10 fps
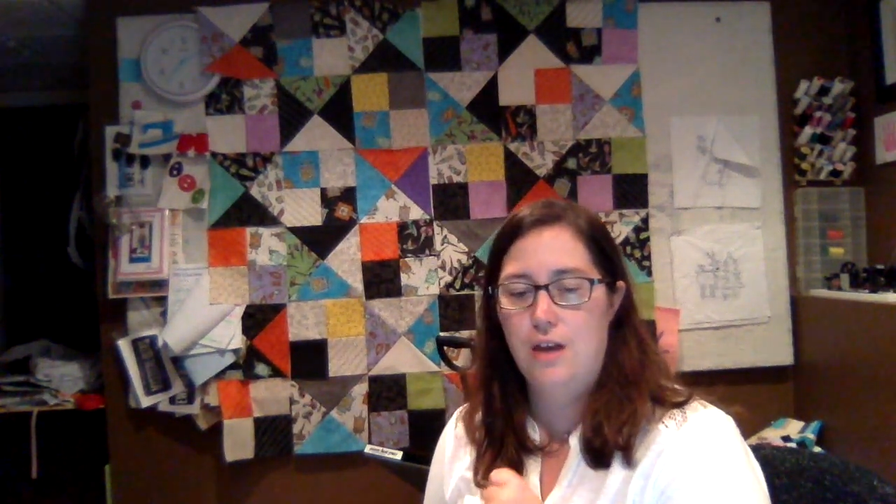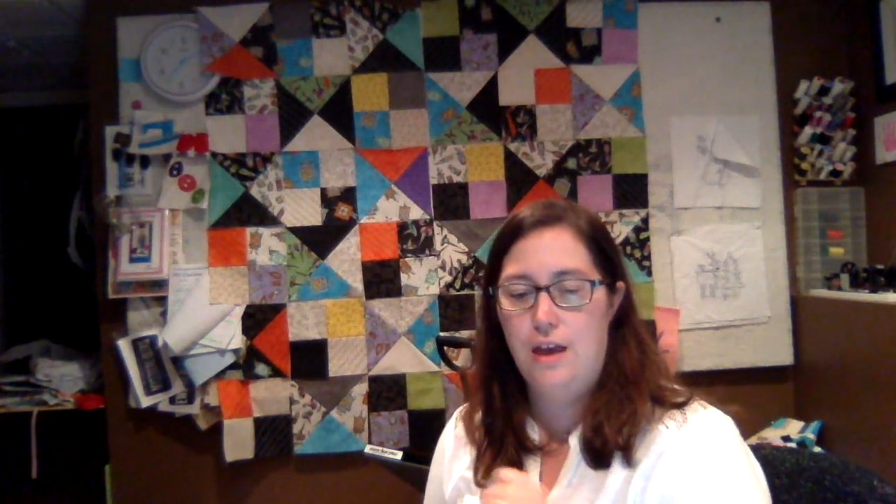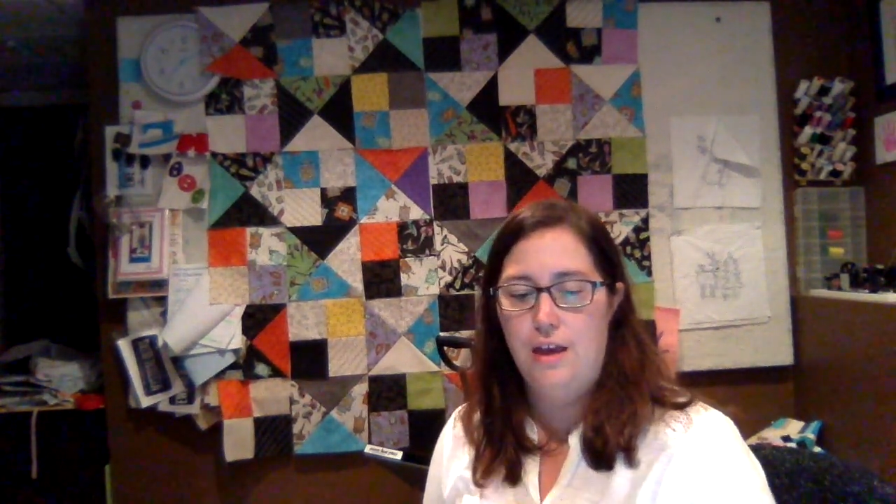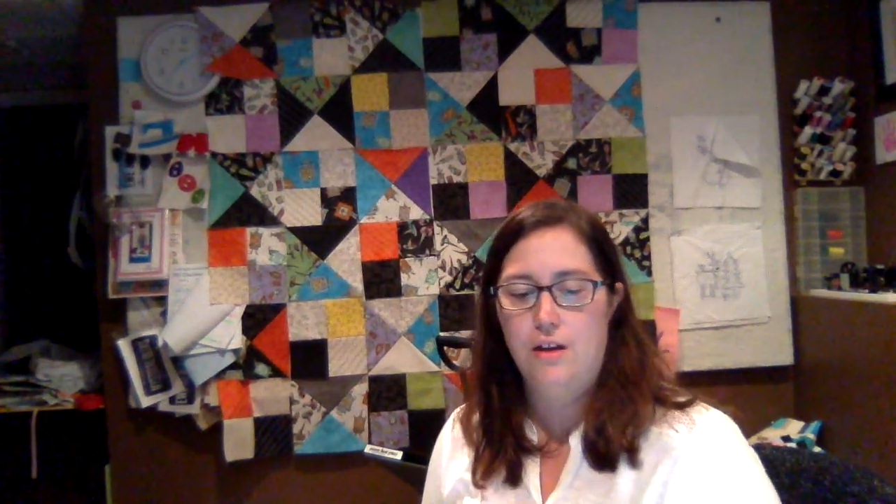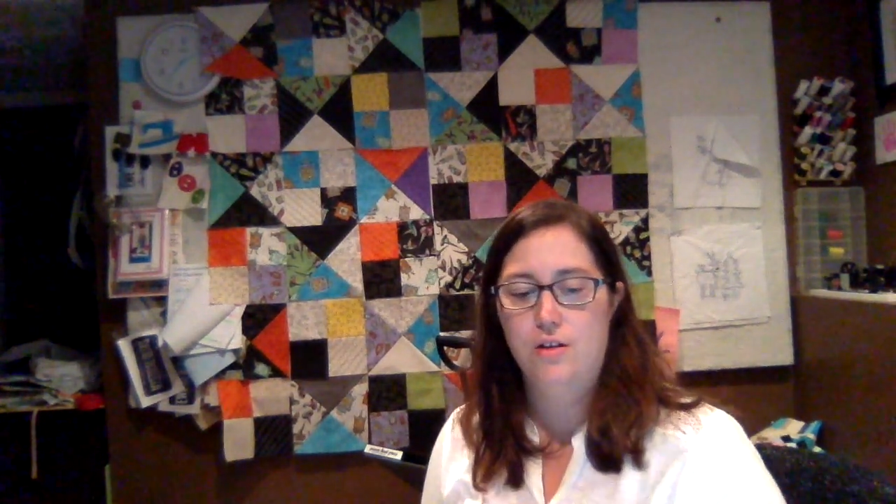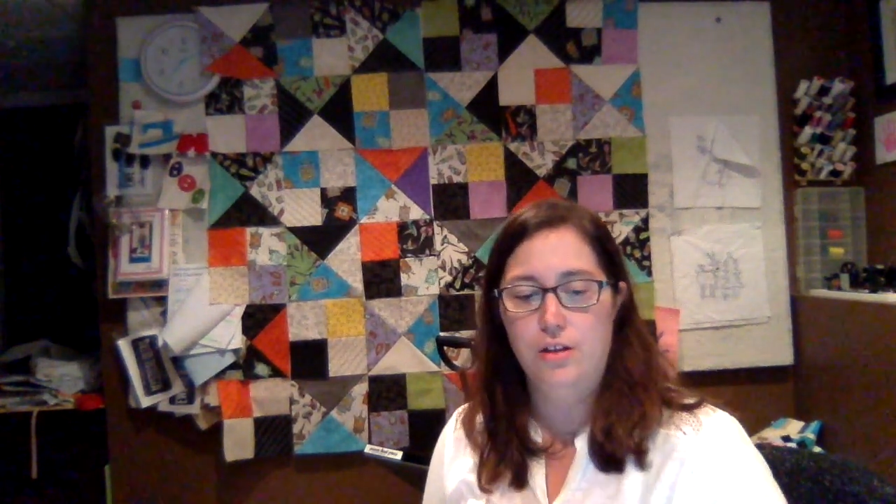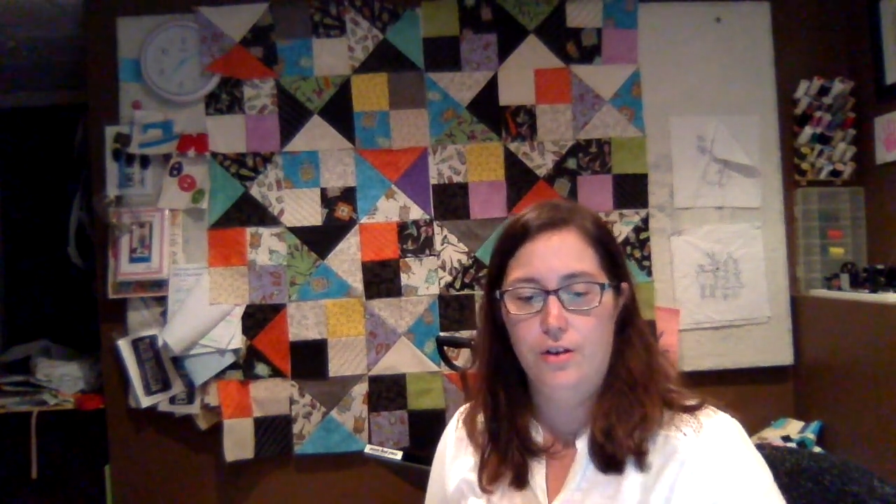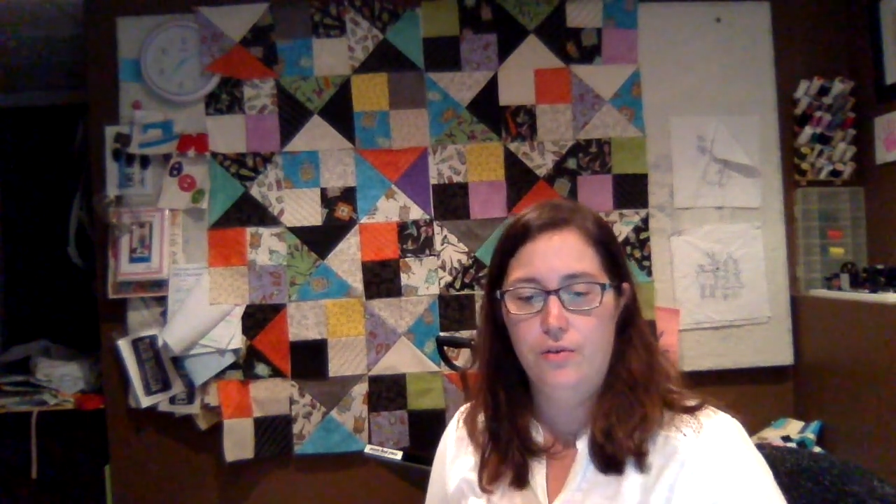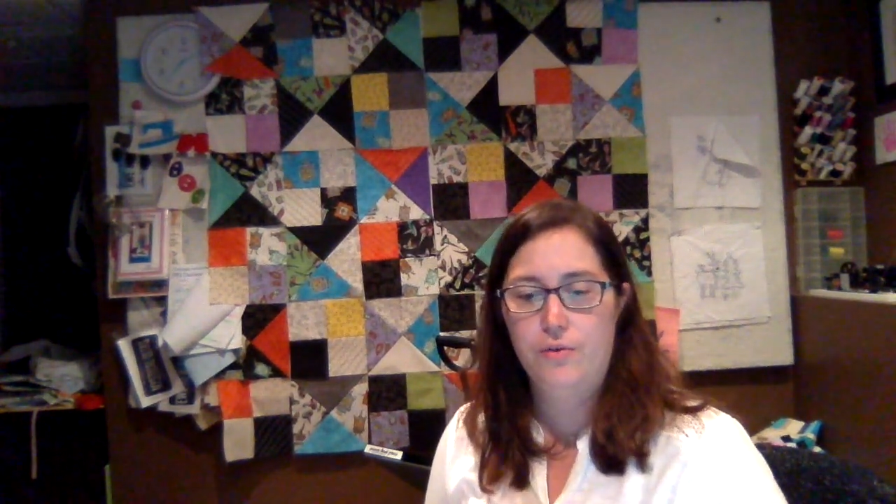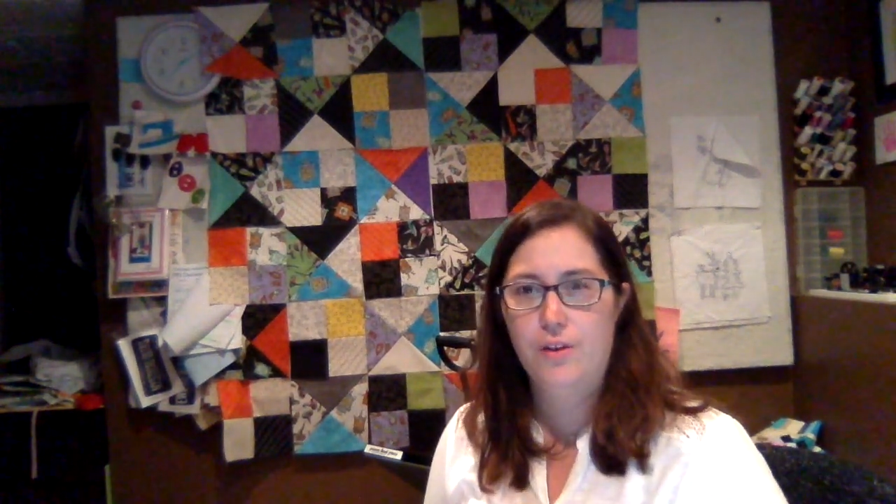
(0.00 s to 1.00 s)
a
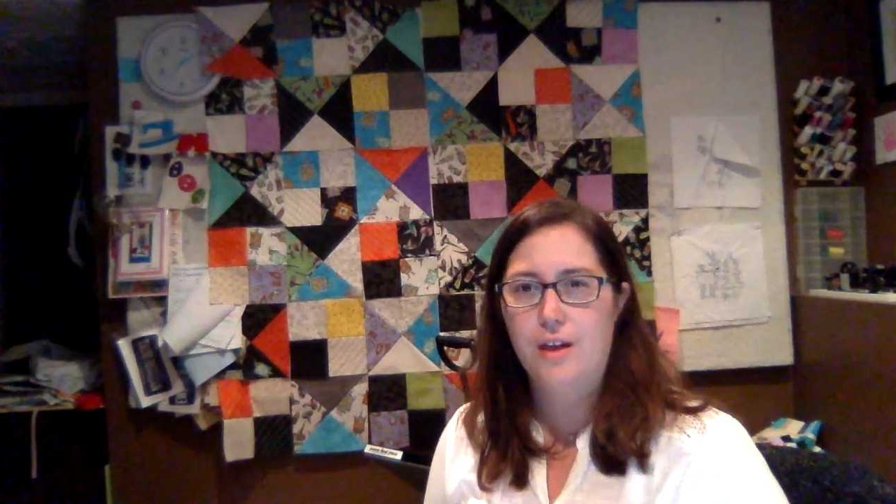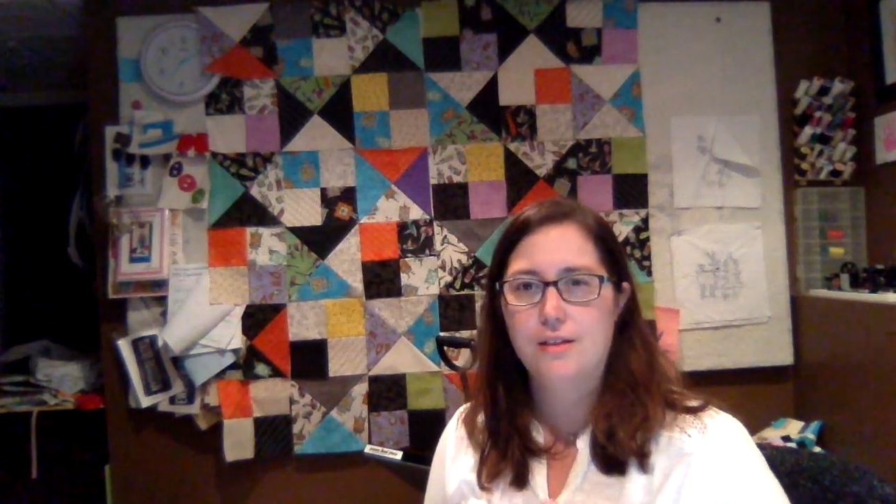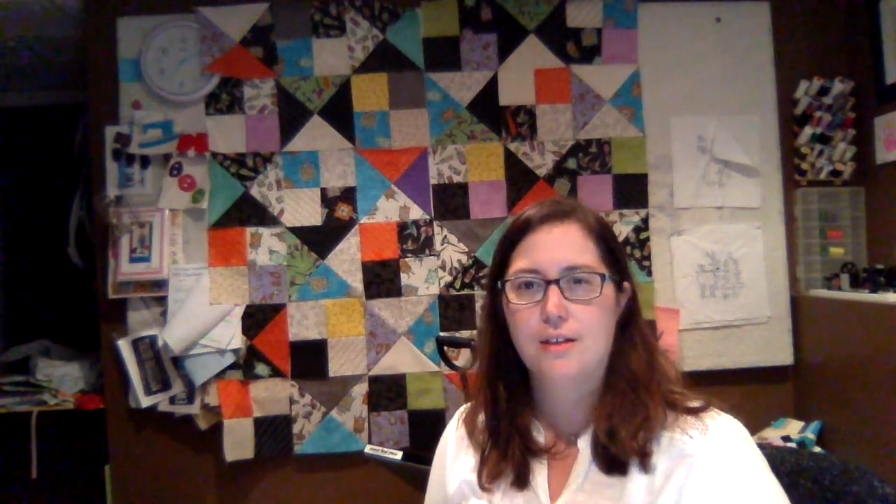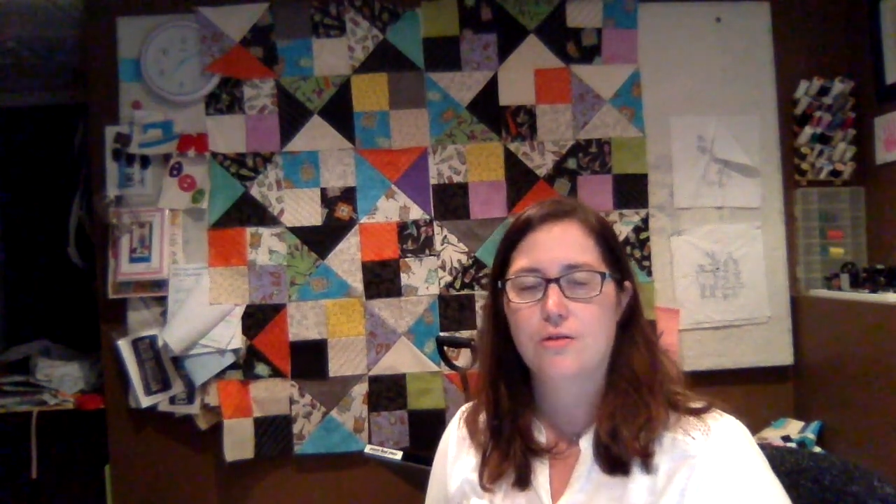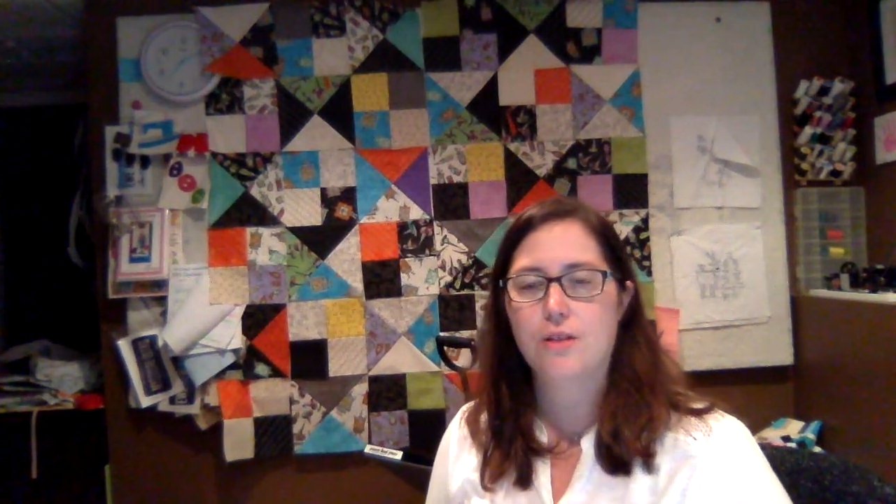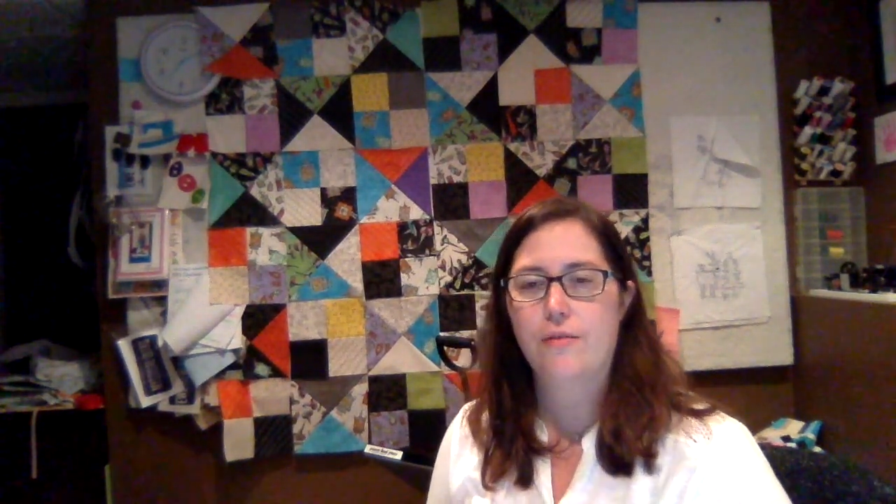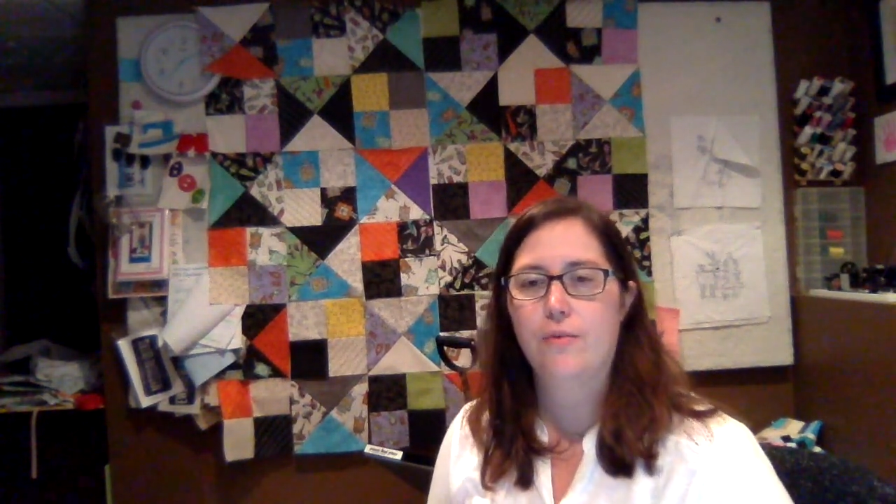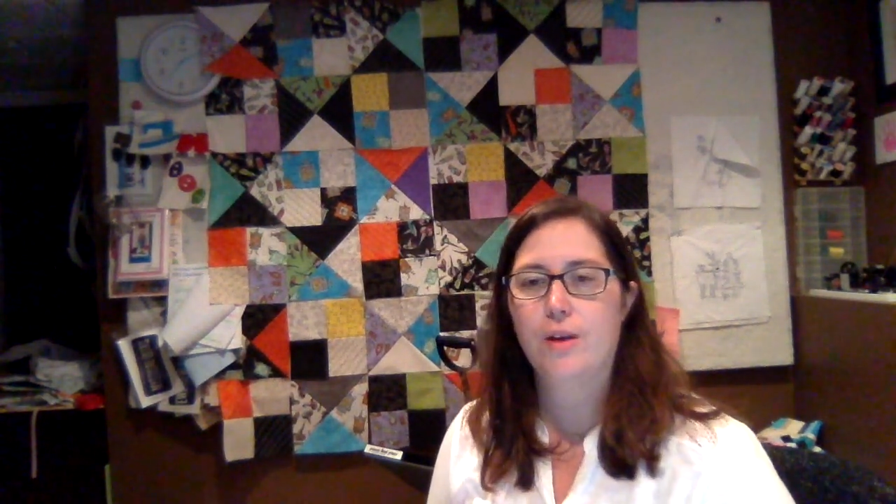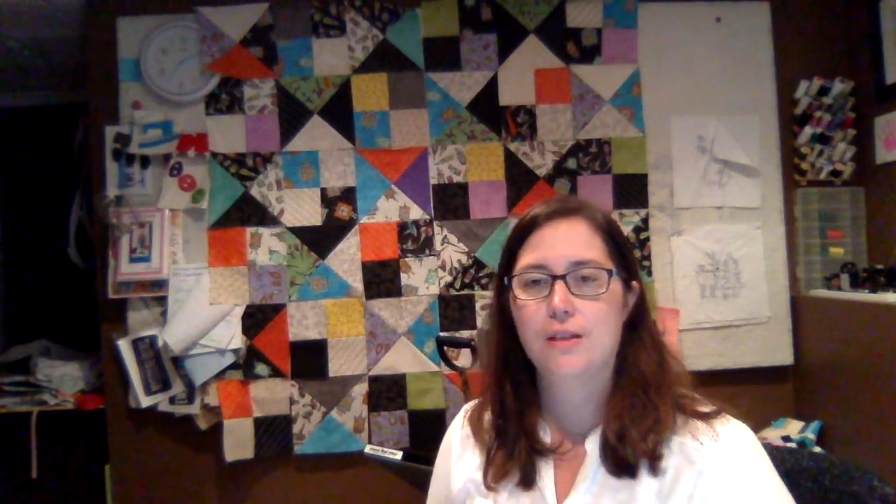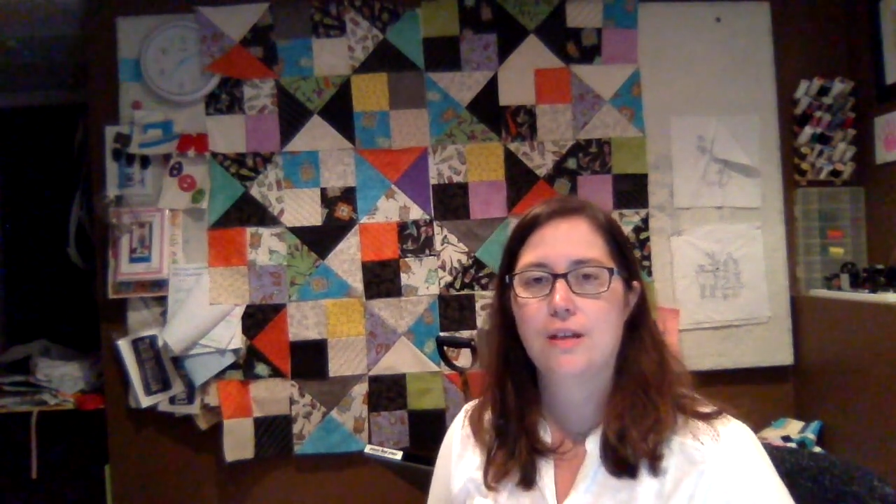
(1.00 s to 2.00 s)
clue for like 6 or
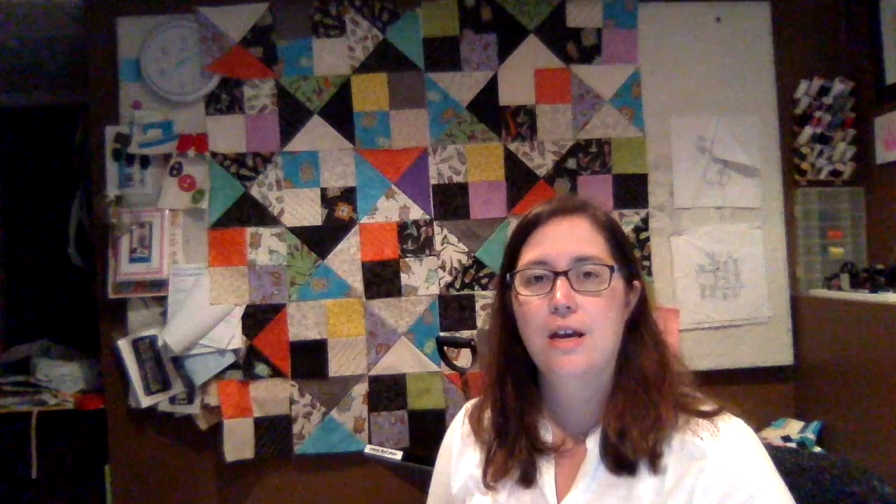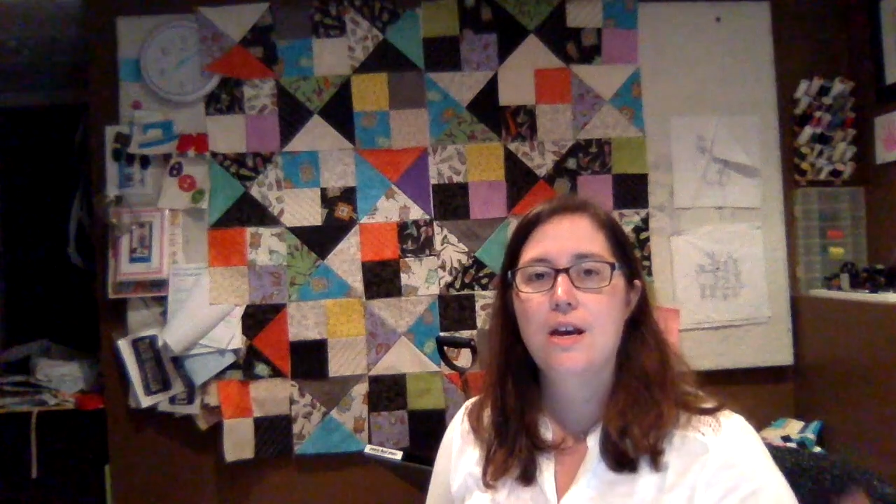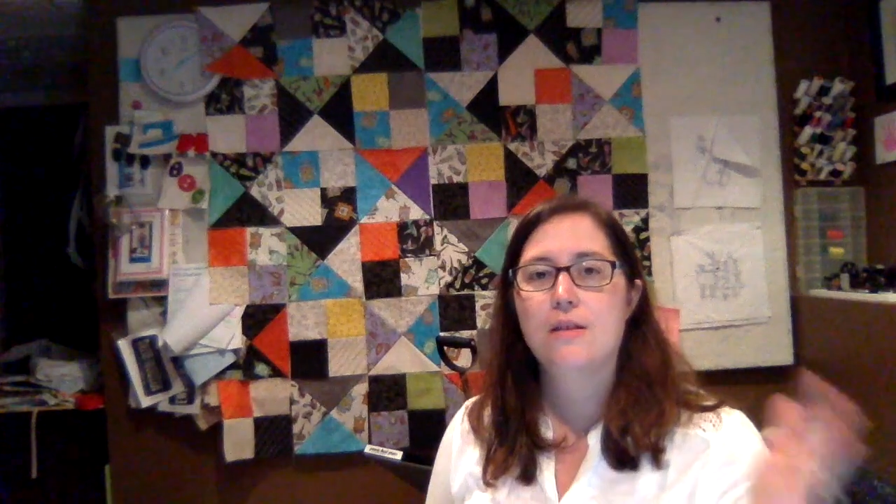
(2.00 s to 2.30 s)
7 weeks,